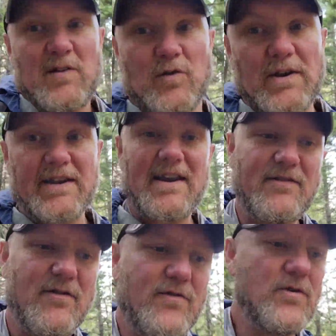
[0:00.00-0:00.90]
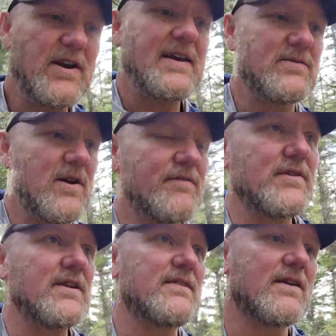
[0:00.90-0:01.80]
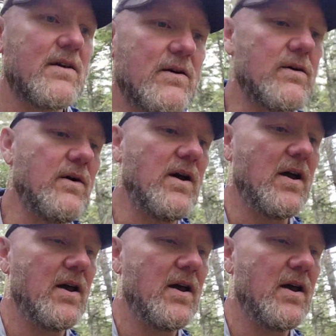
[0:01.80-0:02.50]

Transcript: 20 a day for 4 days roughly. So,